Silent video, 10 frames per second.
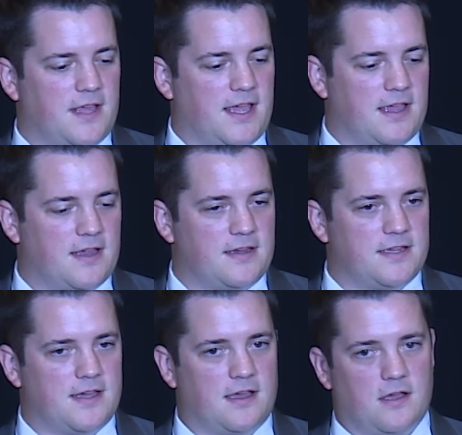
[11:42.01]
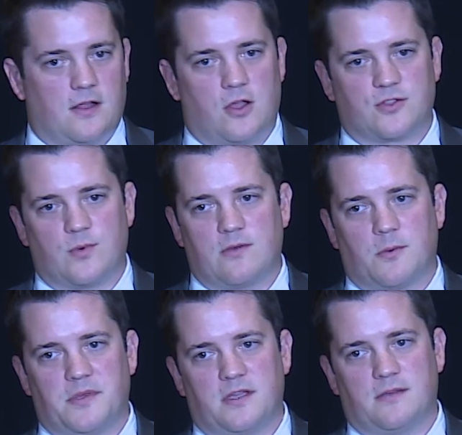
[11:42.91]
and along the way we'll
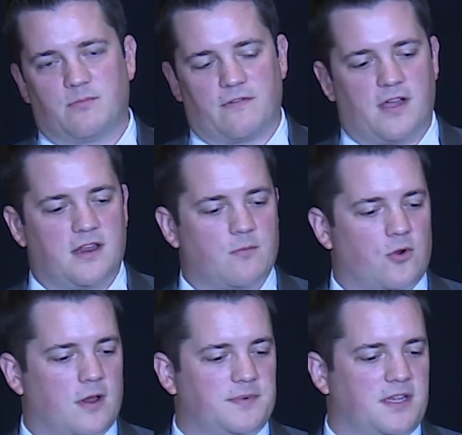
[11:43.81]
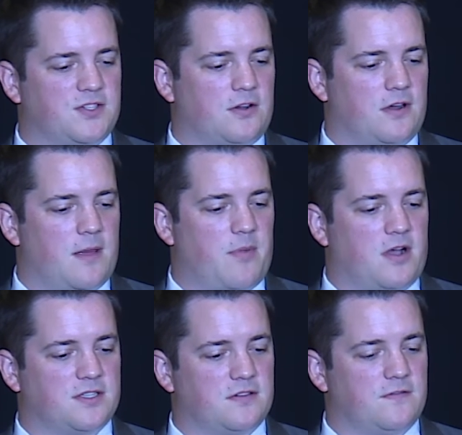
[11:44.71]
be providing more updates on our net
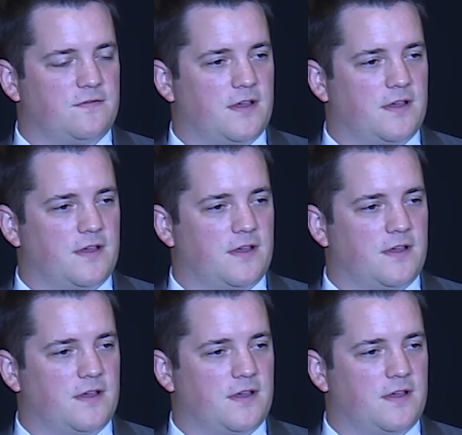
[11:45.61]
positive